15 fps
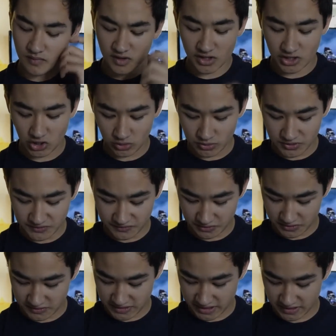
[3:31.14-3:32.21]
It almost
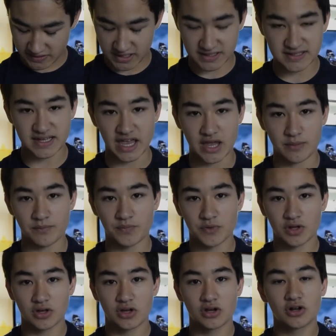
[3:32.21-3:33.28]
feels like that same
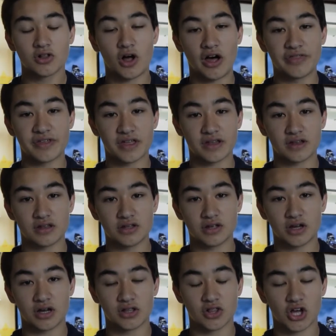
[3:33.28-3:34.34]
cloth that
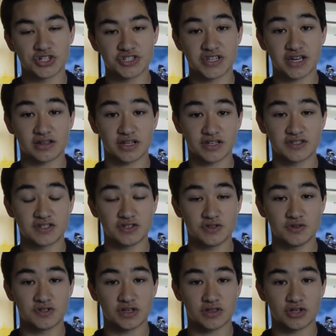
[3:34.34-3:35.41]
Logitech likes to
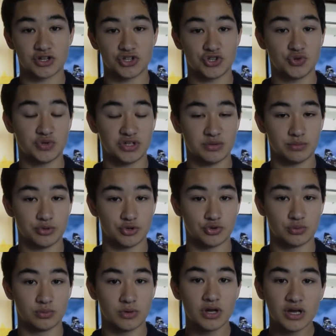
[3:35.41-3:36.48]
use in their UE
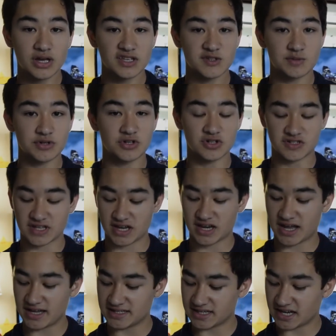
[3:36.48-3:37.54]
Boom speakers, that
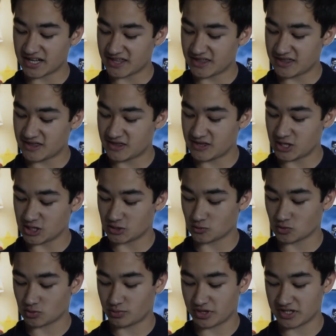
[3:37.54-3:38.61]
nice kind of thick,
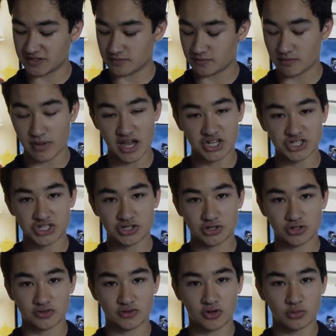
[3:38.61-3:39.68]
robust mesh
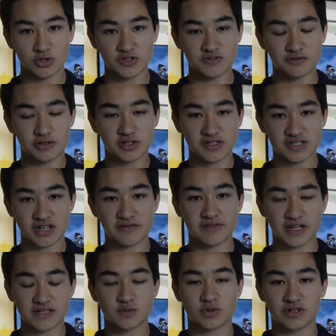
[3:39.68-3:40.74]
almost feeling stuff.
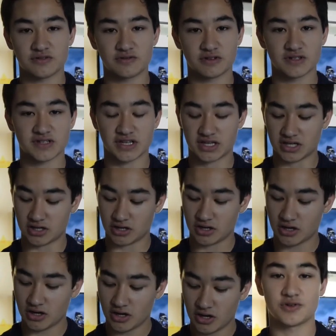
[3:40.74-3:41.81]
That's what it feels like here.
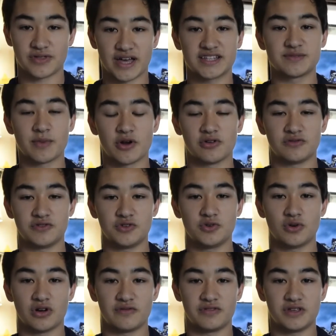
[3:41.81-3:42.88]
So that's my
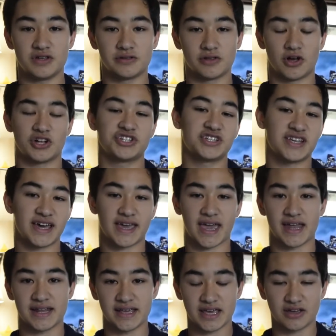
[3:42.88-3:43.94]
review of the Logitech
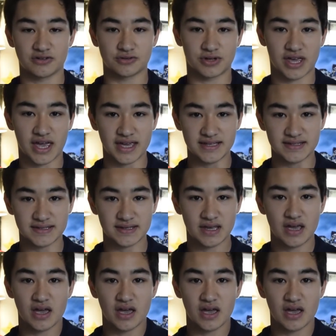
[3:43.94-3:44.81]
Any Angle case.